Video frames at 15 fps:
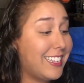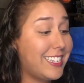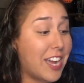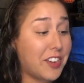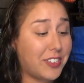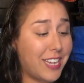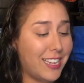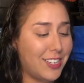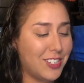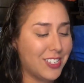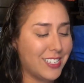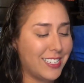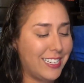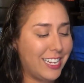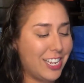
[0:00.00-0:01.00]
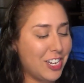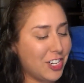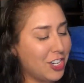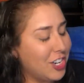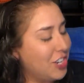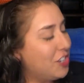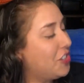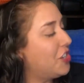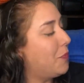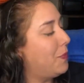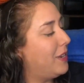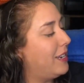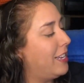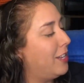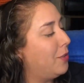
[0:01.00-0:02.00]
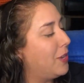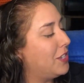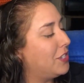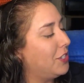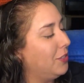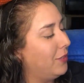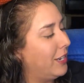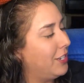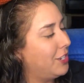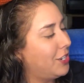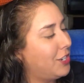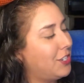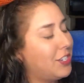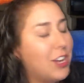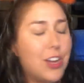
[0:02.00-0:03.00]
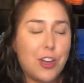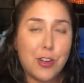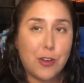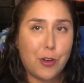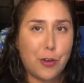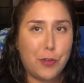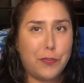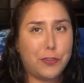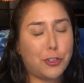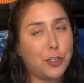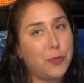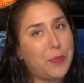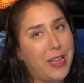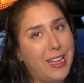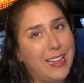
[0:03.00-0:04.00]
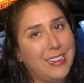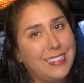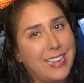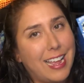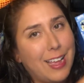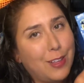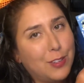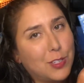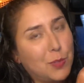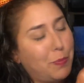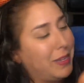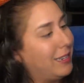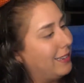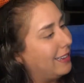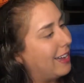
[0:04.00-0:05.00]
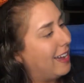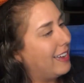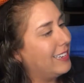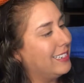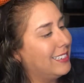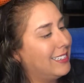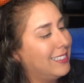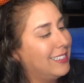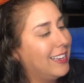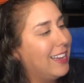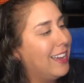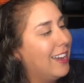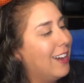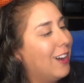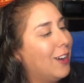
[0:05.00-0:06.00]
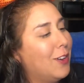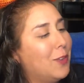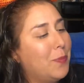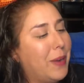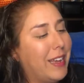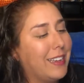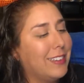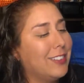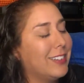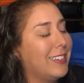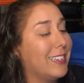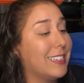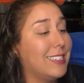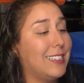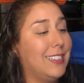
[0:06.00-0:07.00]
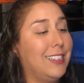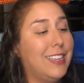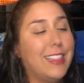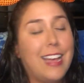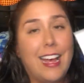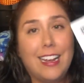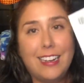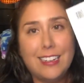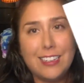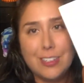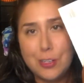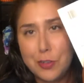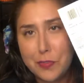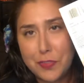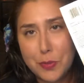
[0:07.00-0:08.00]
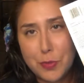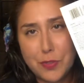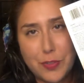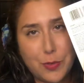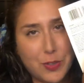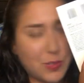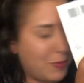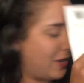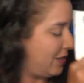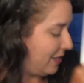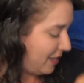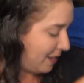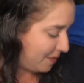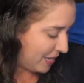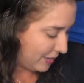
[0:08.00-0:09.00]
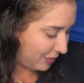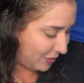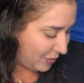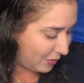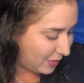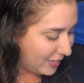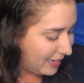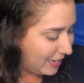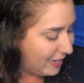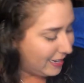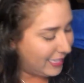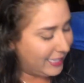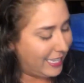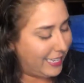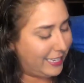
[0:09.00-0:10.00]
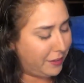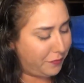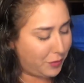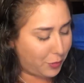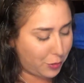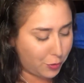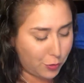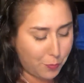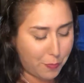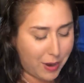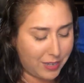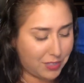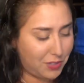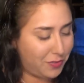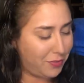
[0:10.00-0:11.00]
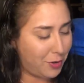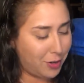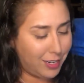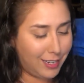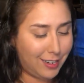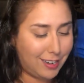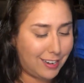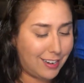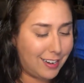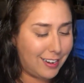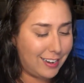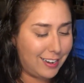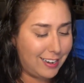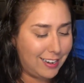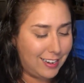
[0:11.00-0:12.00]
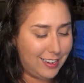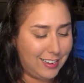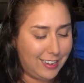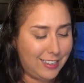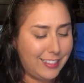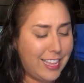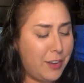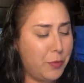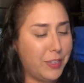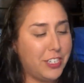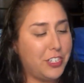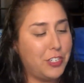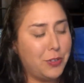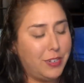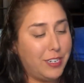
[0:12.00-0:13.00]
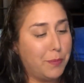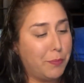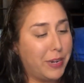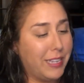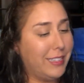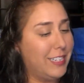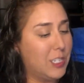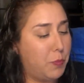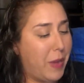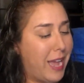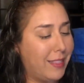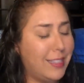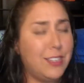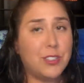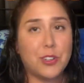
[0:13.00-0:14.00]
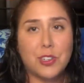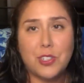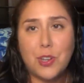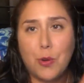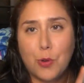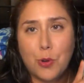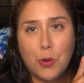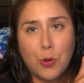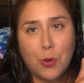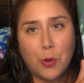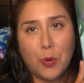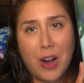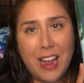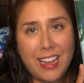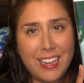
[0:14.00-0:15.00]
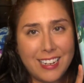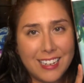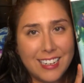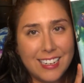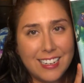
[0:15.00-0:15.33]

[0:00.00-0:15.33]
DuckTales is in here. Chip and Dale Rescue Rangers. Goof Troop and Tailspin, guys. Oh my goodness, look at that. The Goofy movie was about to come out, so they give you coupons for it. They really do need to bring these back. These are so cool, right?